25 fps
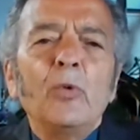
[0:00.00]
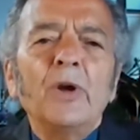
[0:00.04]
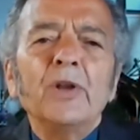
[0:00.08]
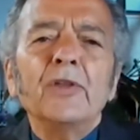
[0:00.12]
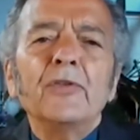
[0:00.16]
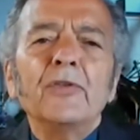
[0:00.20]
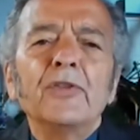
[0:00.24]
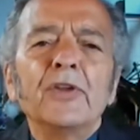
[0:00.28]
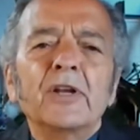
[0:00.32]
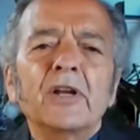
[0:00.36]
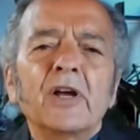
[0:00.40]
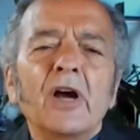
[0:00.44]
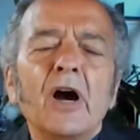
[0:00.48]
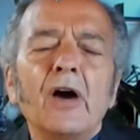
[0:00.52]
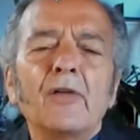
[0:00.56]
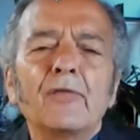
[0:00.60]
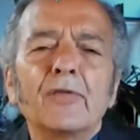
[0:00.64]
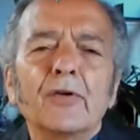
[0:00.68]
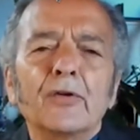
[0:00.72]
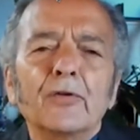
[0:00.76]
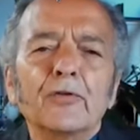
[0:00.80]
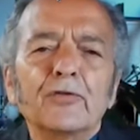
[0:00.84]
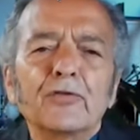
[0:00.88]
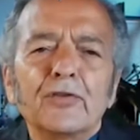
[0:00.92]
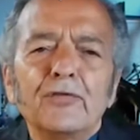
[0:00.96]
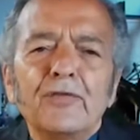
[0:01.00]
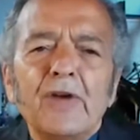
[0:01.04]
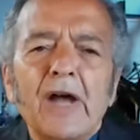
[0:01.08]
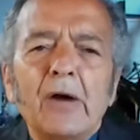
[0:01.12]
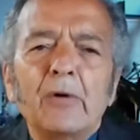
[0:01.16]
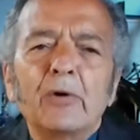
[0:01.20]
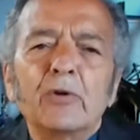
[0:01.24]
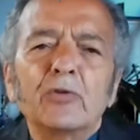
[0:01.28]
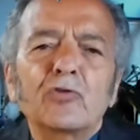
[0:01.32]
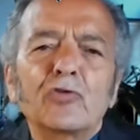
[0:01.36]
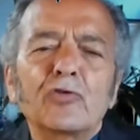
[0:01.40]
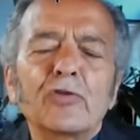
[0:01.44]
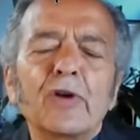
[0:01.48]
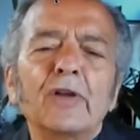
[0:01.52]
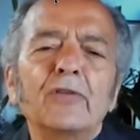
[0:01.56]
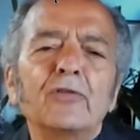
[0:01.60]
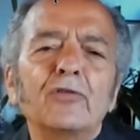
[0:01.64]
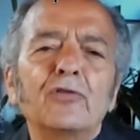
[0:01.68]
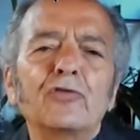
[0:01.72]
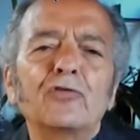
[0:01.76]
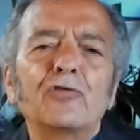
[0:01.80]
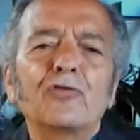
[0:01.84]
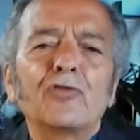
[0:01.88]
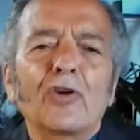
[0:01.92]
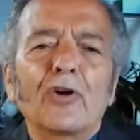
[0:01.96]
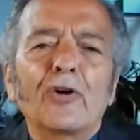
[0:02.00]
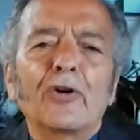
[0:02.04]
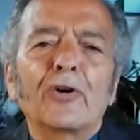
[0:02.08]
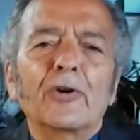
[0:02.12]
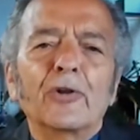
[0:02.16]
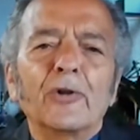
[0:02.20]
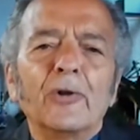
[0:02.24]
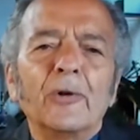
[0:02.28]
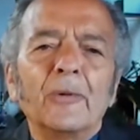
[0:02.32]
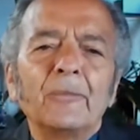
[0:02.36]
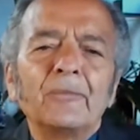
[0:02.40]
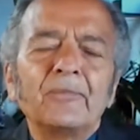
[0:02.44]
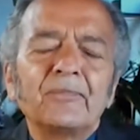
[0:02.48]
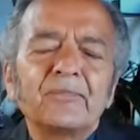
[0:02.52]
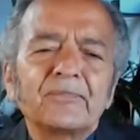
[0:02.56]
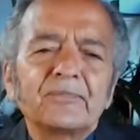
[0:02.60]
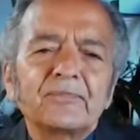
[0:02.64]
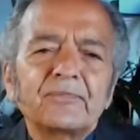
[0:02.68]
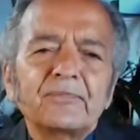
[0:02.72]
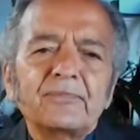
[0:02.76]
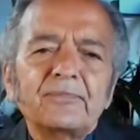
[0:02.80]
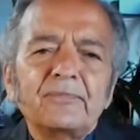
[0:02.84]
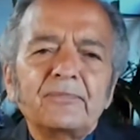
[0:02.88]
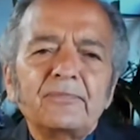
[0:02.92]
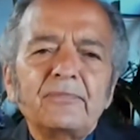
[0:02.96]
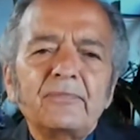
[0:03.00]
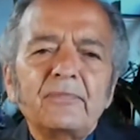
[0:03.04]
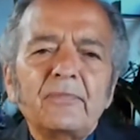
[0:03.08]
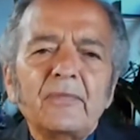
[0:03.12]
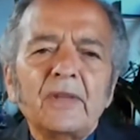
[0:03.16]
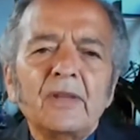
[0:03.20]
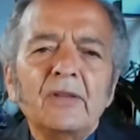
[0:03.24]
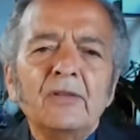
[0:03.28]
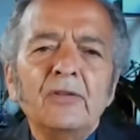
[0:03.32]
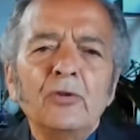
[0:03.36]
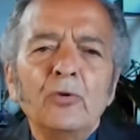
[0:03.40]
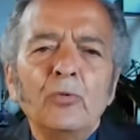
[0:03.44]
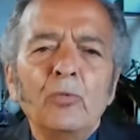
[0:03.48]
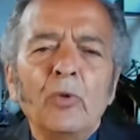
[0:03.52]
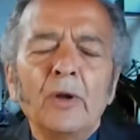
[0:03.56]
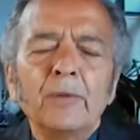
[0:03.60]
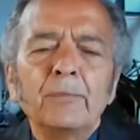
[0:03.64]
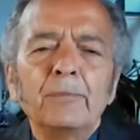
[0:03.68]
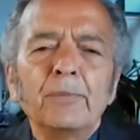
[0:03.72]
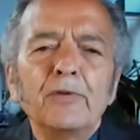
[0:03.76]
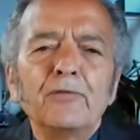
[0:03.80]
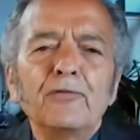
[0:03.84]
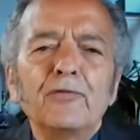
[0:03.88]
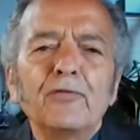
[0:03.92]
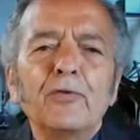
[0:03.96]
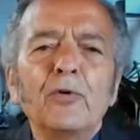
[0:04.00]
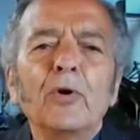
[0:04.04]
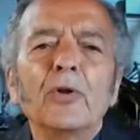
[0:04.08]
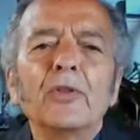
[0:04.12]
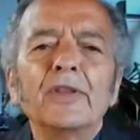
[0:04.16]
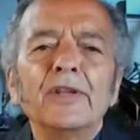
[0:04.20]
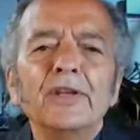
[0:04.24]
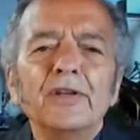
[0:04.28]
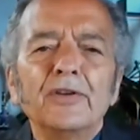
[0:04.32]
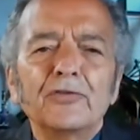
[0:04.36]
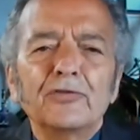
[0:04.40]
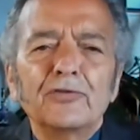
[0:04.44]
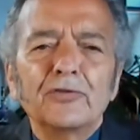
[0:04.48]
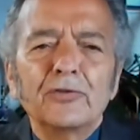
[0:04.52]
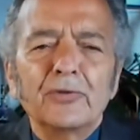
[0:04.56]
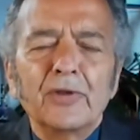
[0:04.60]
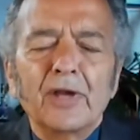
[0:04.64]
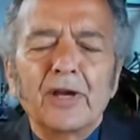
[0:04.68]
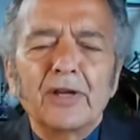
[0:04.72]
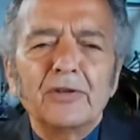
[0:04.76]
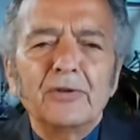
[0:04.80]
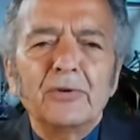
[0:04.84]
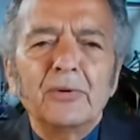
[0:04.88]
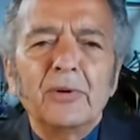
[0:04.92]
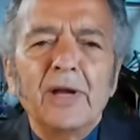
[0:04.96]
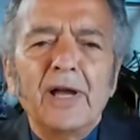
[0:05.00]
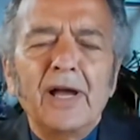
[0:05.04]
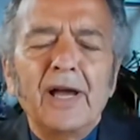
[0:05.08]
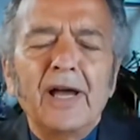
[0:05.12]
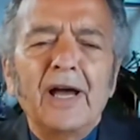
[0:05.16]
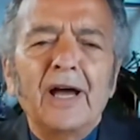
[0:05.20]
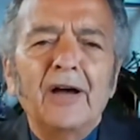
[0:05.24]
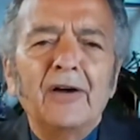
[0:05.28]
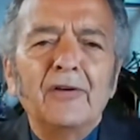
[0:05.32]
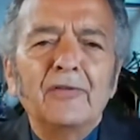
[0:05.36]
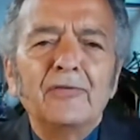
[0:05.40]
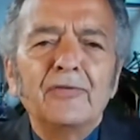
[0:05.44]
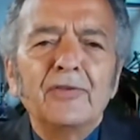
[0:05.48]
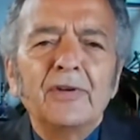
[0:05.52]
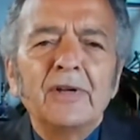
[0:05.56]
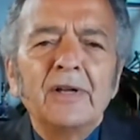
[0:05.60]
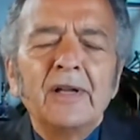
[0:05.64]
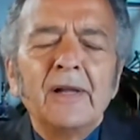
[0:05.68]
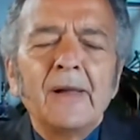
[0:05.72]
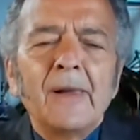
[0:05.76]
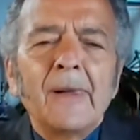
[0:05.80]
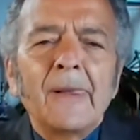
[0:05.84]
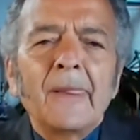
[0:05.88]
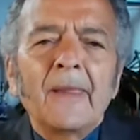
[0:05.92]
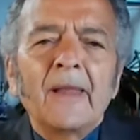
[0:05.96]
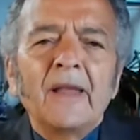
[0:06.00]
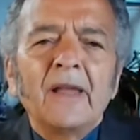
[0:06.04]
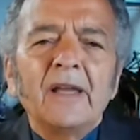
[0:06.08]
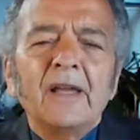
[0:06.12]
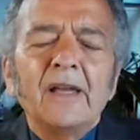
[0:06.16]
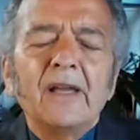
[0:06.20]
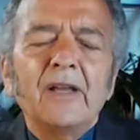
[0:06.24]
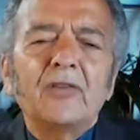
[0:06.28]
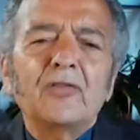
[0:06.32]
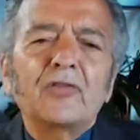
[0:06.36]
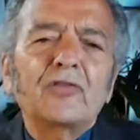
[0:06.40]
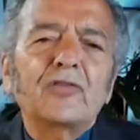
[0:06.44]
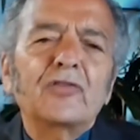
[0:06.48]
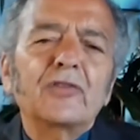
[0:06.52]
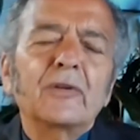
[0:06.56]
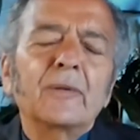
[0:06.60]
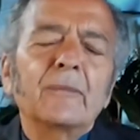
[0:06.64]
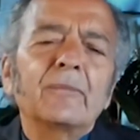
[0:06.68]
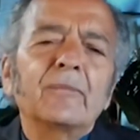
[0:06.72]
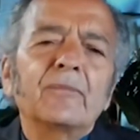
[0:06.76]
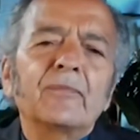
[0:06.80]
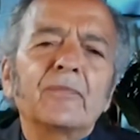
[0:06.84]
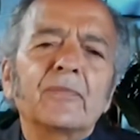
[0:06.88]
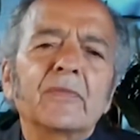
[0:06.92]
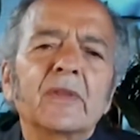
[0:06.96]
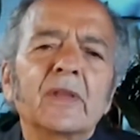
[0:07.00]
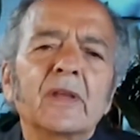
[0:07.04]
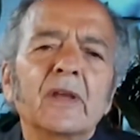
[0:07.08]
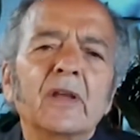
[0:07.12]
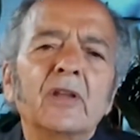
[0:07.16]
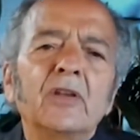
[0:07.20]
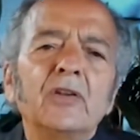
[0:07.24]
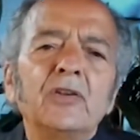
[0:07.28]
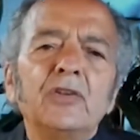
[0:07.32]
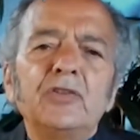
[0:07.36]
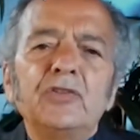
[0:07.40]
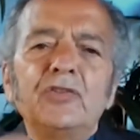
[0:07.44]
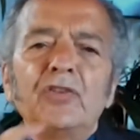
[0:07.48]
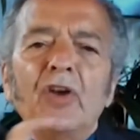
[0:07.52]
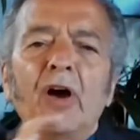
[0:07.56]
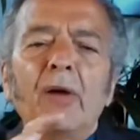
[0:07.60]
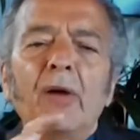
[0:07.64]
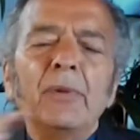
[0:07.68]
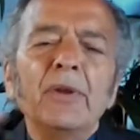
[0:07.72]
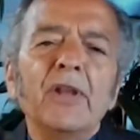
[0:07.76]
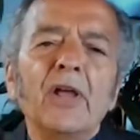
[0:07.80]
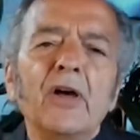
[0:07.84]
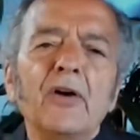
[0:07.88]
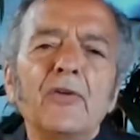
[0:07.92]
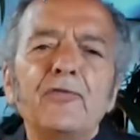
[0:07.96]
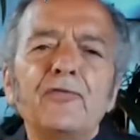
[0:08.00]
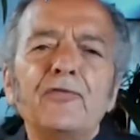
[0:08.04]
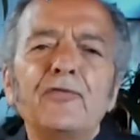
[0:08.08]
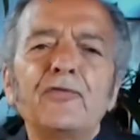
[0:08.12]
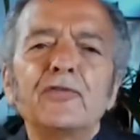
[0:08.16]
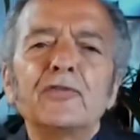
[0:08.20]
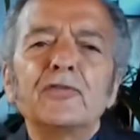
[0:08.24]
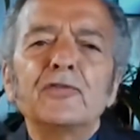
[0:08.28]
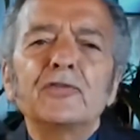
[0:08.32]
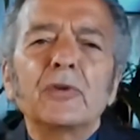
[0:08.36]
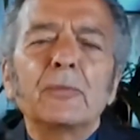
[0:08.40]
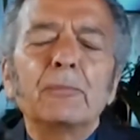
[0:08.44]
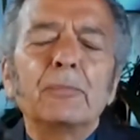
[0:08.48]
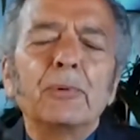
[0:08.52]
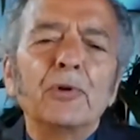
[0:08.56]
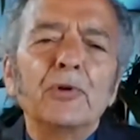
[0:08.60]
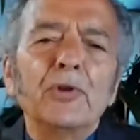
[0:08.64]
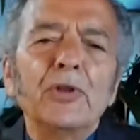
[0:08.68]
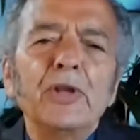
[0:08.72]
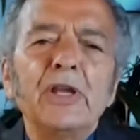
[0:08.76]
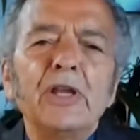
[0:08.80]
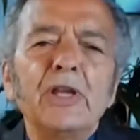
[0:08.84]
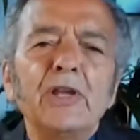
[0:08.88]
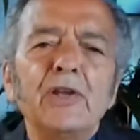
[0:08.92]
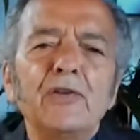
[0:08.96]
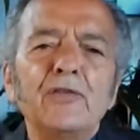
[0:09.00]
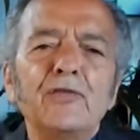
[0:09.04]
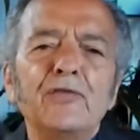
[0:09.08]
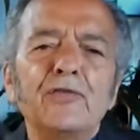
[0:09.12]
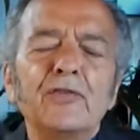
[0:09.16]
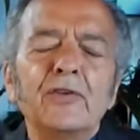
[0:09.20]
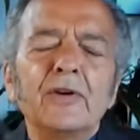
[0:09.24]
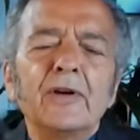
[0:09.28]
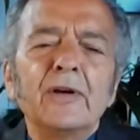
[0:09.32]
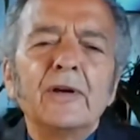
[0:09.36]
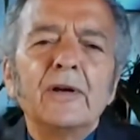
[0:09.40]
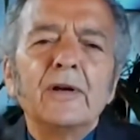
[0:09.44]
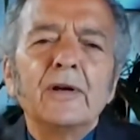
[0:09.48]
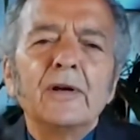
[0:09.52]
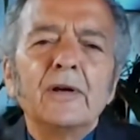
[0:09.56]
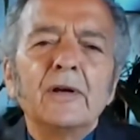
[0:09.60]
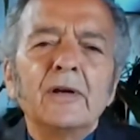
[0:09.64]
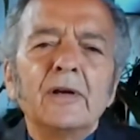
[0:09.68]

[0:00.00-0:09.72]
One of the covers of our Trends Journal, the one before the issue that you have, it's dumb enough to believe